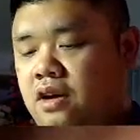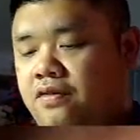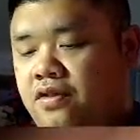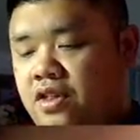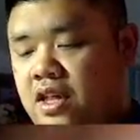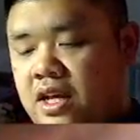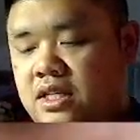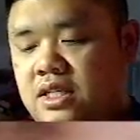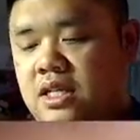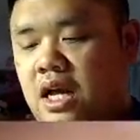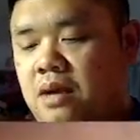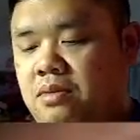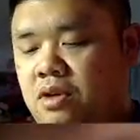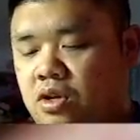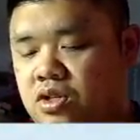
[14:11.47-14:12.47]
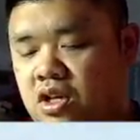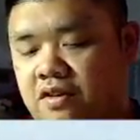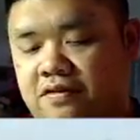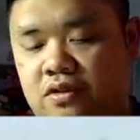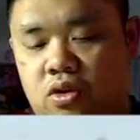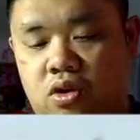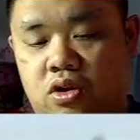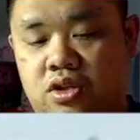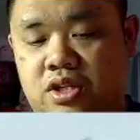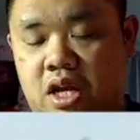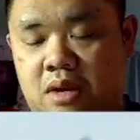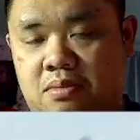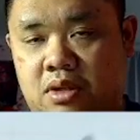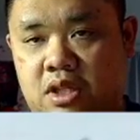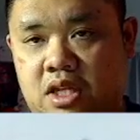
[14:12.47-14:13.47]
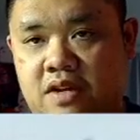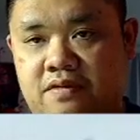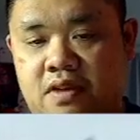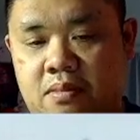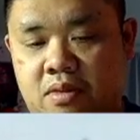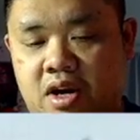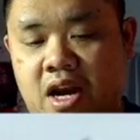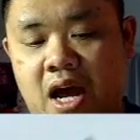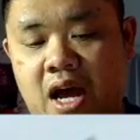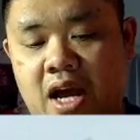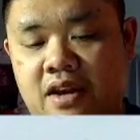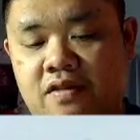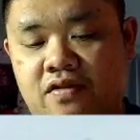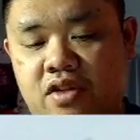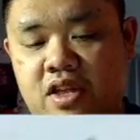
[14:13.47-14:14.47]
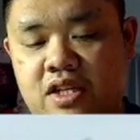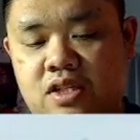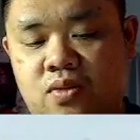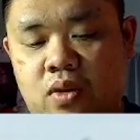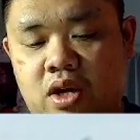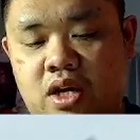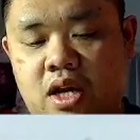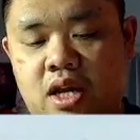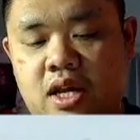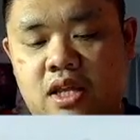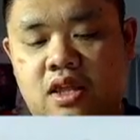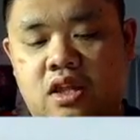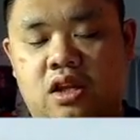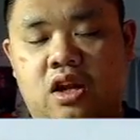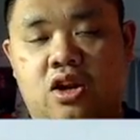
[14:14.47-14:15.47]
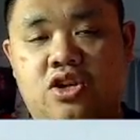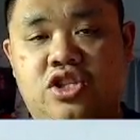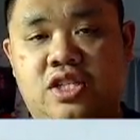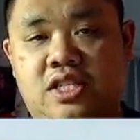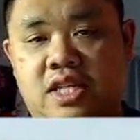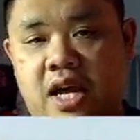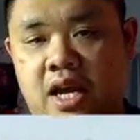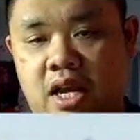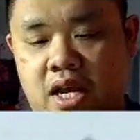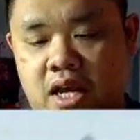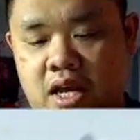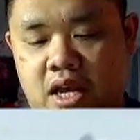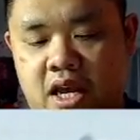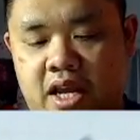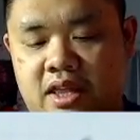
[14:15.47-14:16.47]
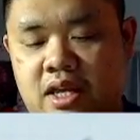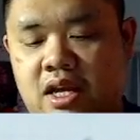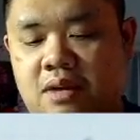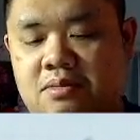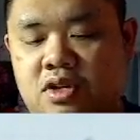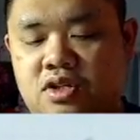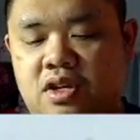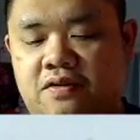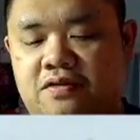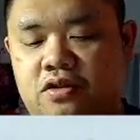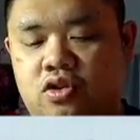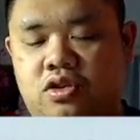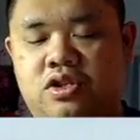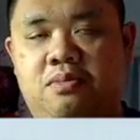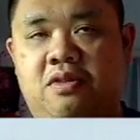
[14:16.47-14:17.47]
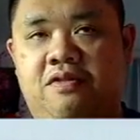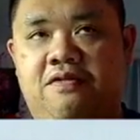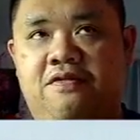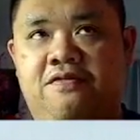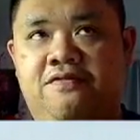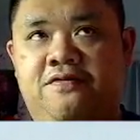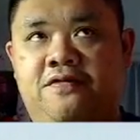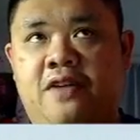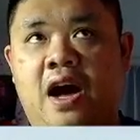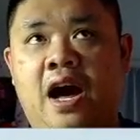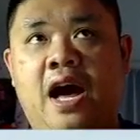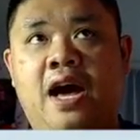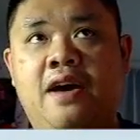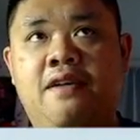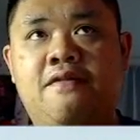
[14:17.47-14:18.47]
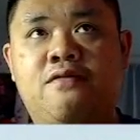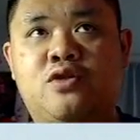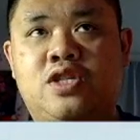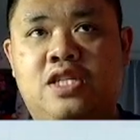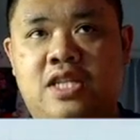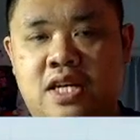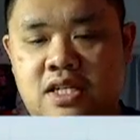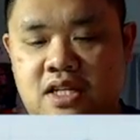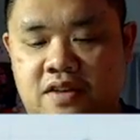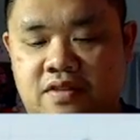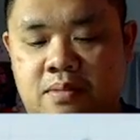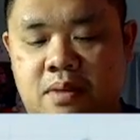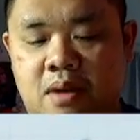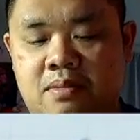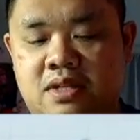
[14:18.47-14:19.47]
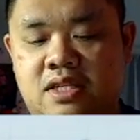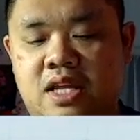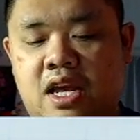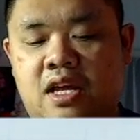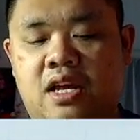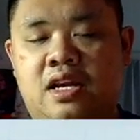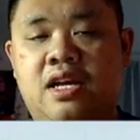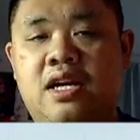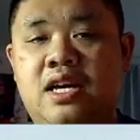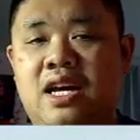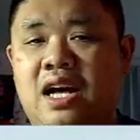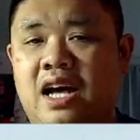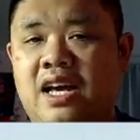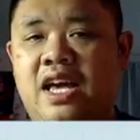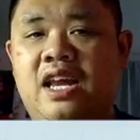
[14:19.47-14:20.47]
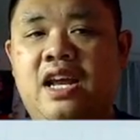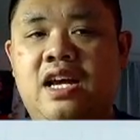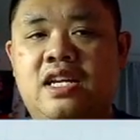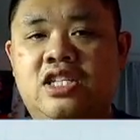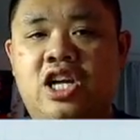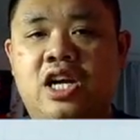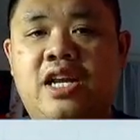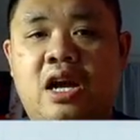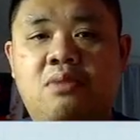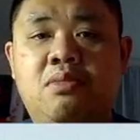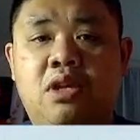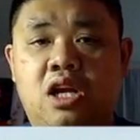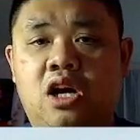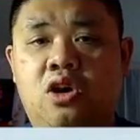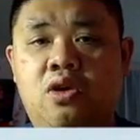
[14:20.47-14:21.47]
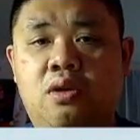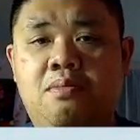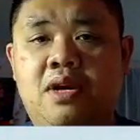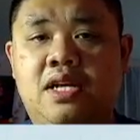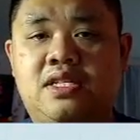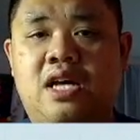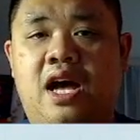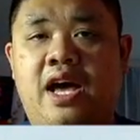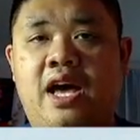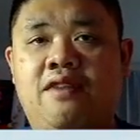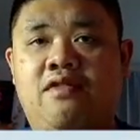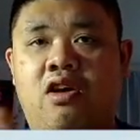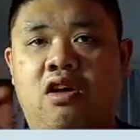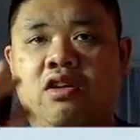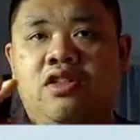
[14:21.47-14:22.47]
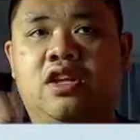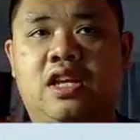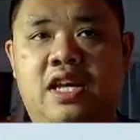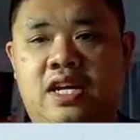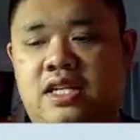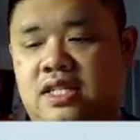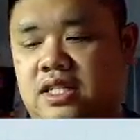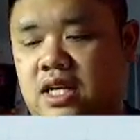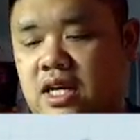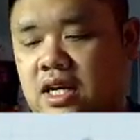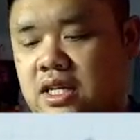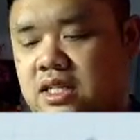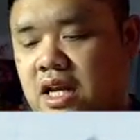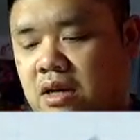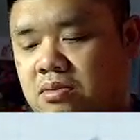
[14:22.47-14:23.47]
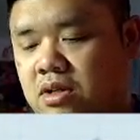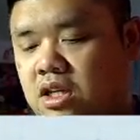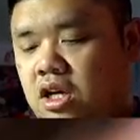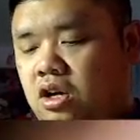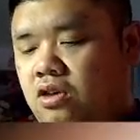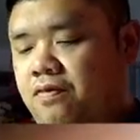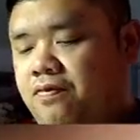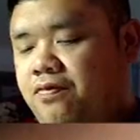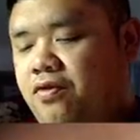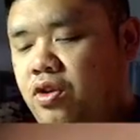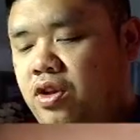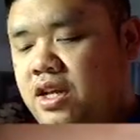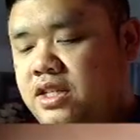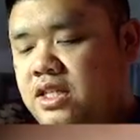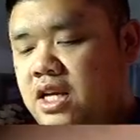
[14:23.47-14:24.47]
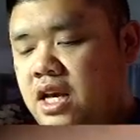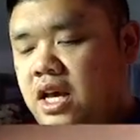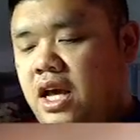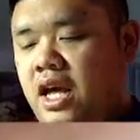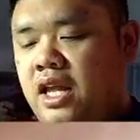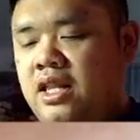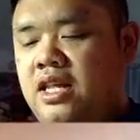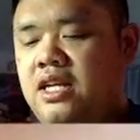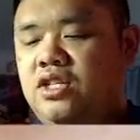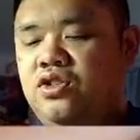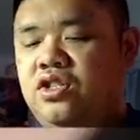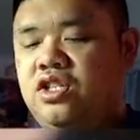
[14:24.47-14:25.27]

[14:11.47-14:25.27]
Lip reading: for this. I'm using Florals, I believe, number 9 for this one, the largest set. And I think I'm using Florals number 5 or 6, if I'm not mistaken. Again, check down below because I have all the links down below for this. And these are